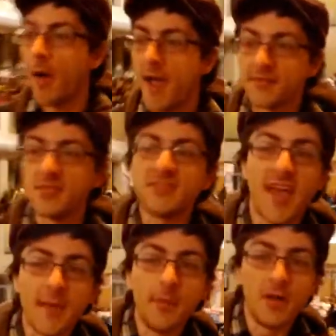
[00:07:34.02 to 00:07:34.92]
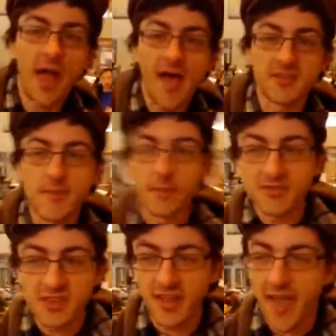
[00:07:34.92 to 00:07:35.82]
Every table has people
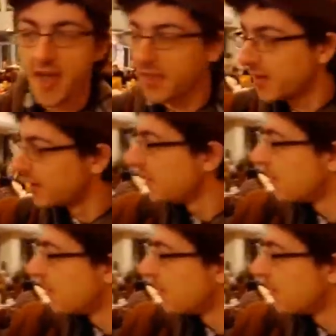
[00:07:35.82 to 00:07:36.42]
sitting at it.